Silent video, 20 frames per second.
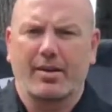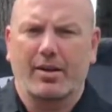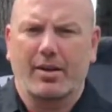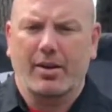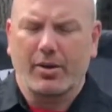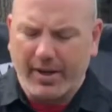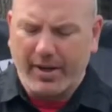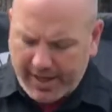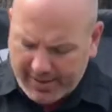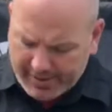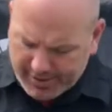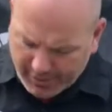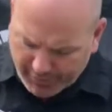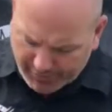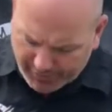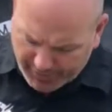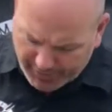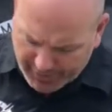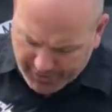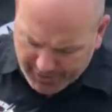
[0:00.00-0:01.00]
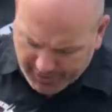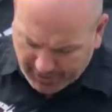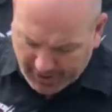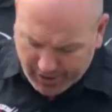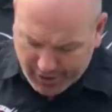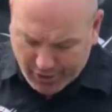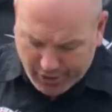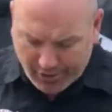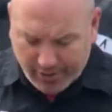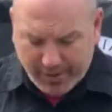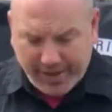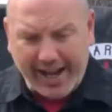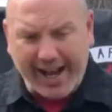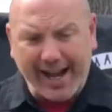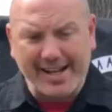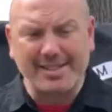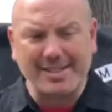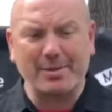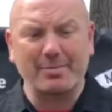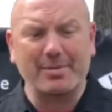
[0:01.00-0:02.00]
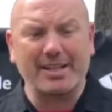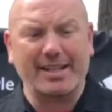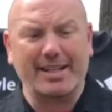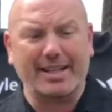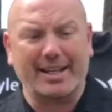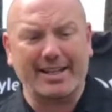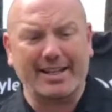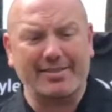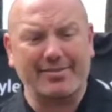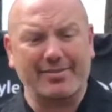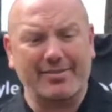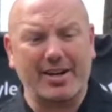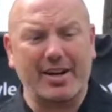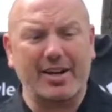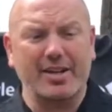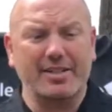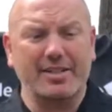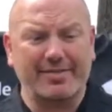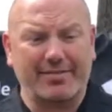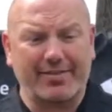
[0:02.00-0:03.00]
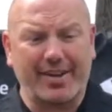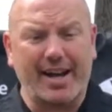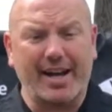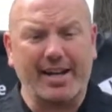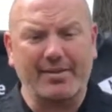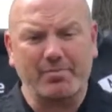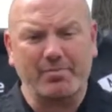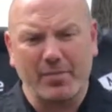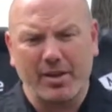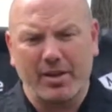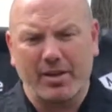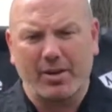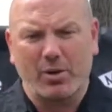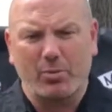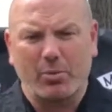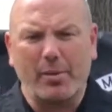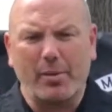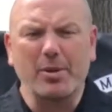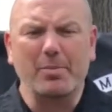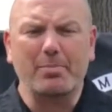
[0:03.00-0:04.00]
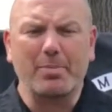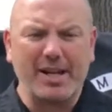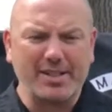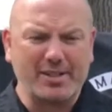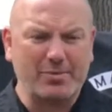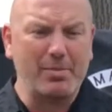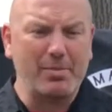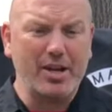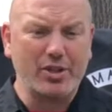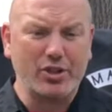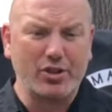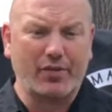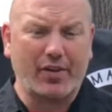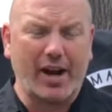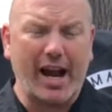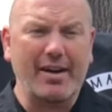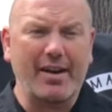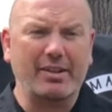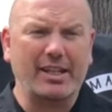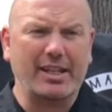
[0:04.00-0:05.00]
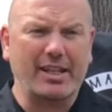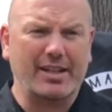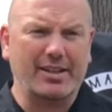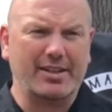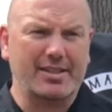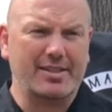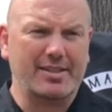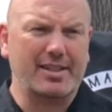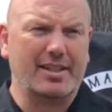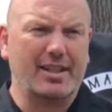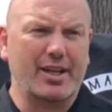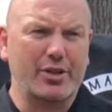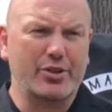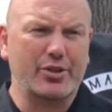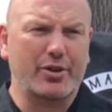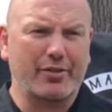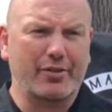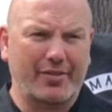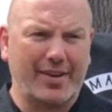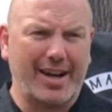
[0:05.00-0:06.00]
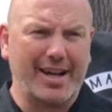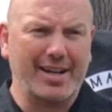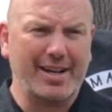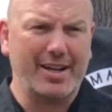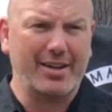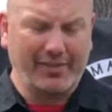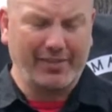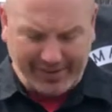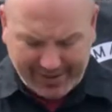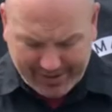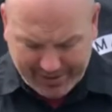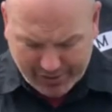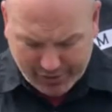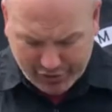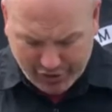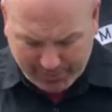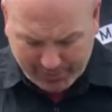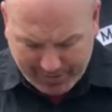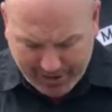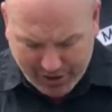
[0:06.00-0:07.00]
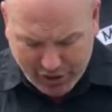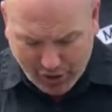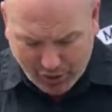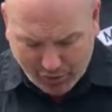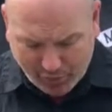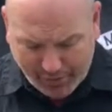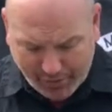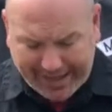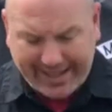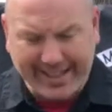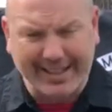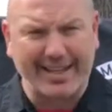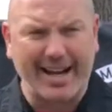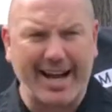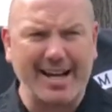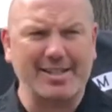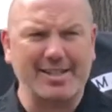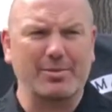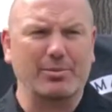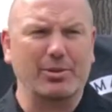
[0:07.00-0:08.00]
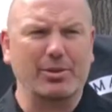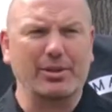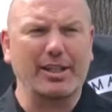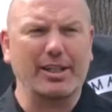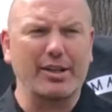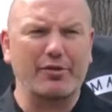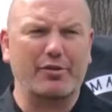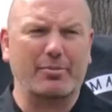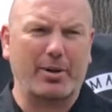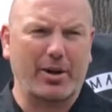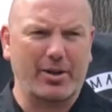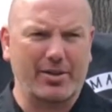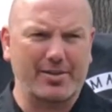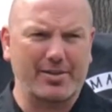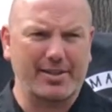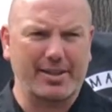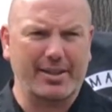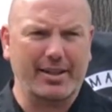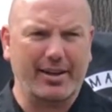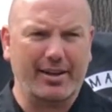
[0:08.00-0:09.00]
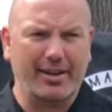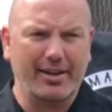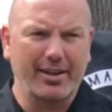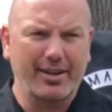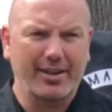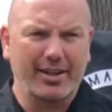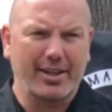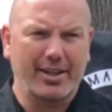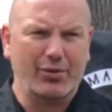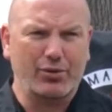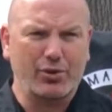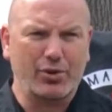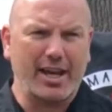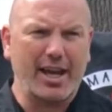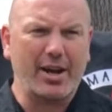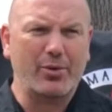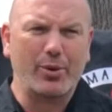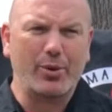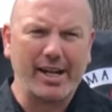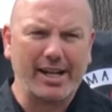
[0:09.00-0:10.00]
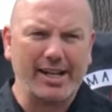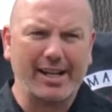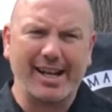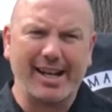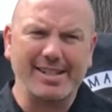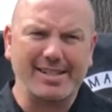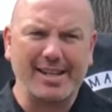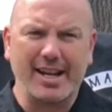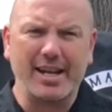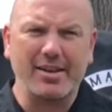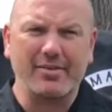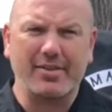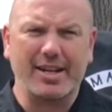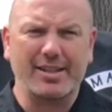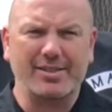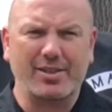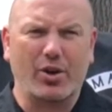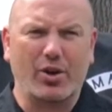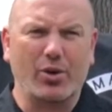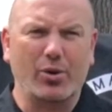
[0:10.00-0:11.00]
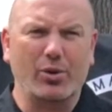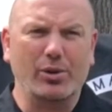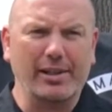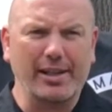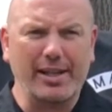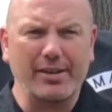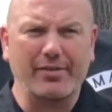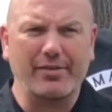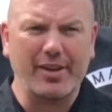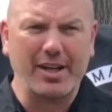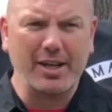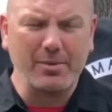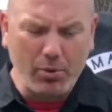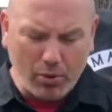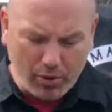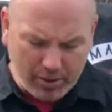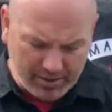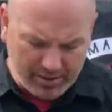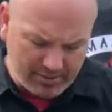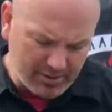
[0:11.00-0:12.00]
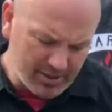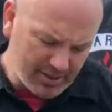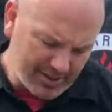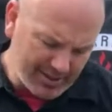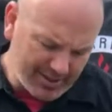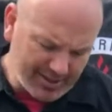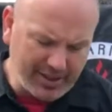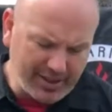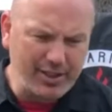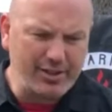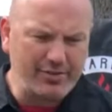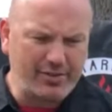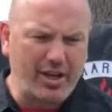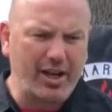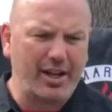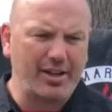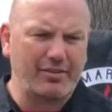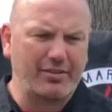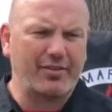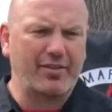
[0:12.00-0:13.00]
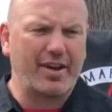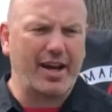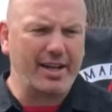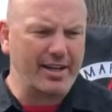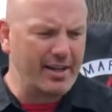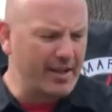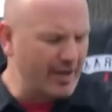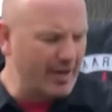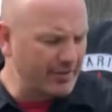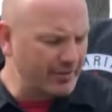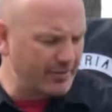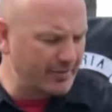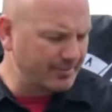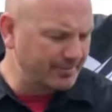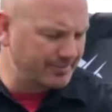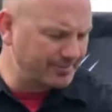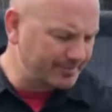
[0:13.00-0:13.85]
Okay, so for your cilantro, it has to be cut very fine. Probably the best measure for having cut the cilantro fine enough is there should be no recognizable leaf parts in there. If you can't recognize any of it as a whole leaf anymore, then you've cut it fine enough.